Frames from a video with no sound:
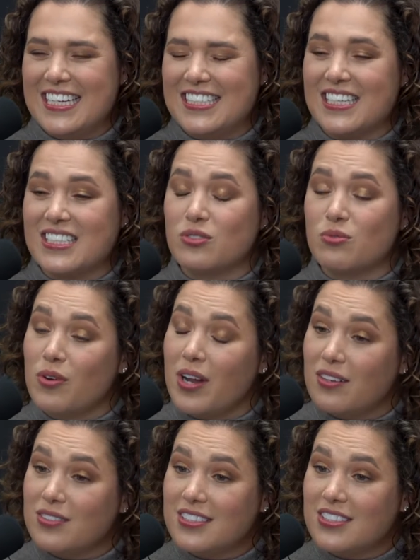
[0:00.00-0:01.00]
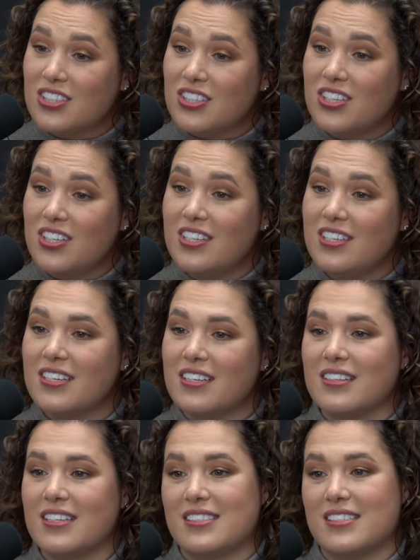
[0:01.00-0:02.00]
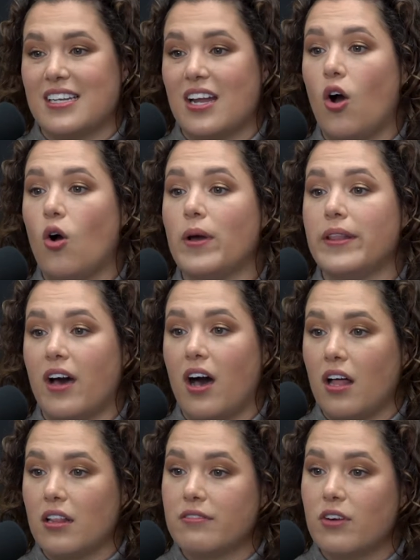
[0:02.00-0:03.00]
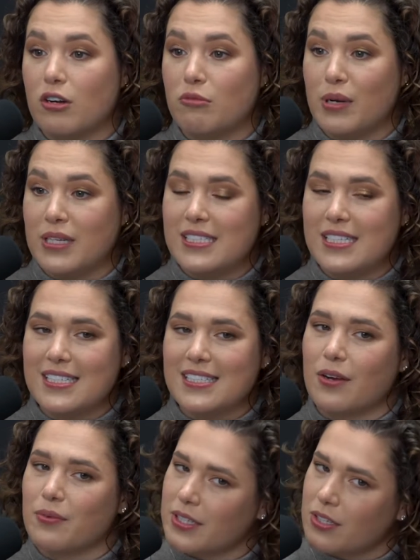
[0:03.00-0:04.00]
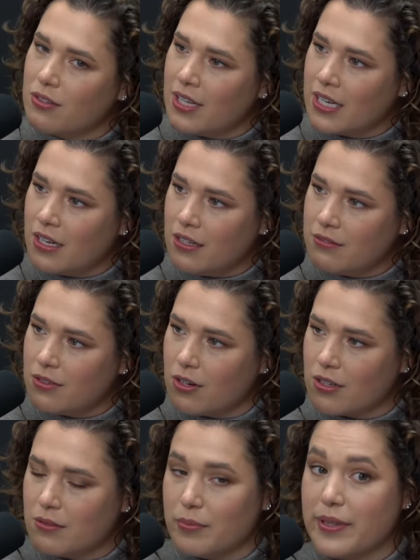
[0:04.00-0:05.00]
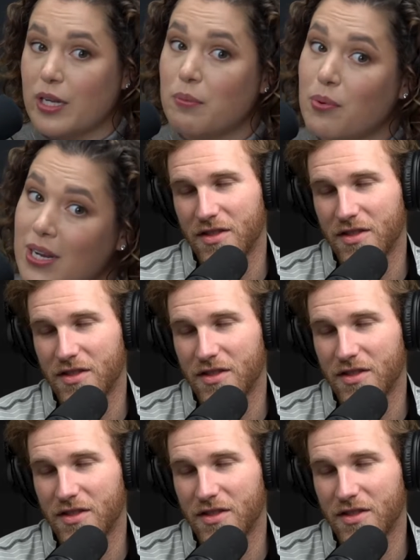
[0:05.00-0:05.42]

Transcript: Texas Roadhouse is good. Listen, and the Olive Garden breadsticks. I really don't like Olive Garden, but they're breadsticks.